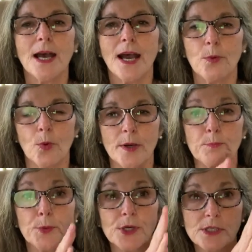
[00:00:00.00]
I
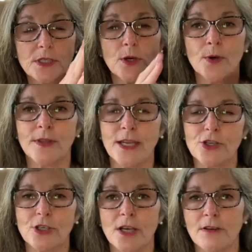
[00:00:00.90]
want books to go on that
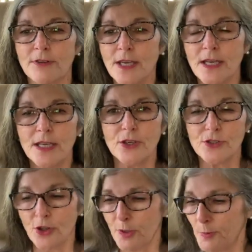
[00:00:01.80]
shelf.
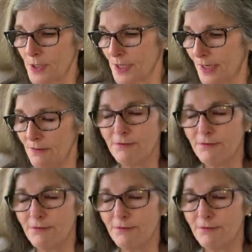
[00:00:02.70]
Here's all the books I can